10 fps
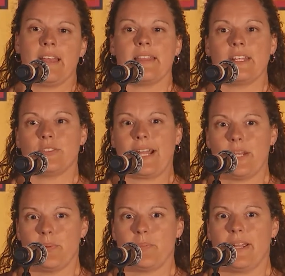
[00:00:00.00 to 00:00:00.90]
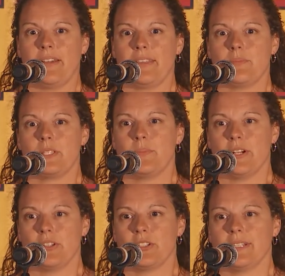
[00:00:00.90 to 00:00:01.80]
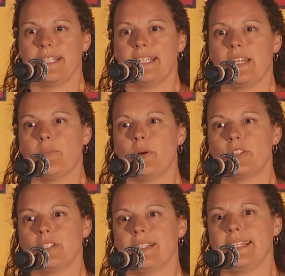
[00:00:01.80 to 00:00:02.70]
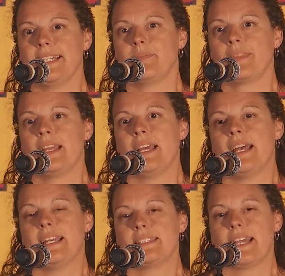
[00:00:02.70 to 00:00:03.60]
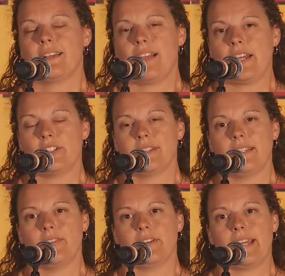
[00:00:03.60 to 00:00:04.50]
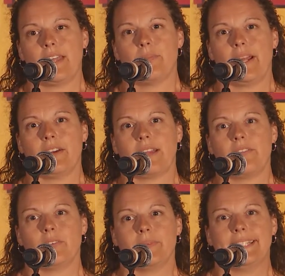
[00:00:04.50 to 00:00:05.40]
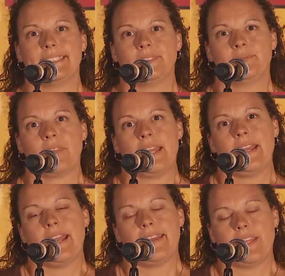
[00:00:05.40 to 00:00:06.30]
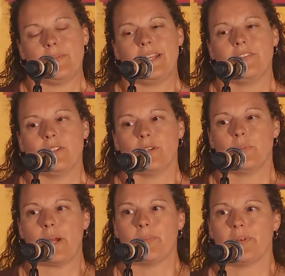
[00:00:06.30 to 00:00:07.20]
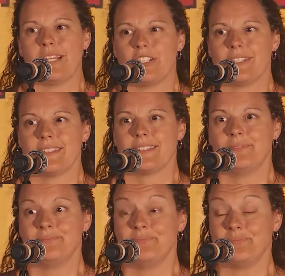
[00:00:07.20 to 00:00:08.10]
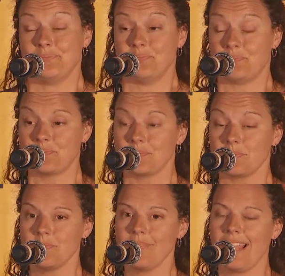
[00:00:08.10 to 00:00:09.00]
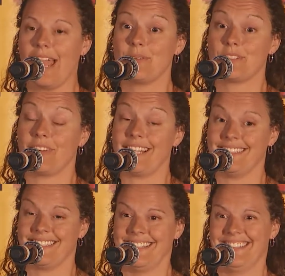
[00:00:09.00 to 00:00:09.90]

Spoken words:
they try to prepare them spiritually, emotionally, and psychologically for death by our government, and they make funeral preparations. I was frightened.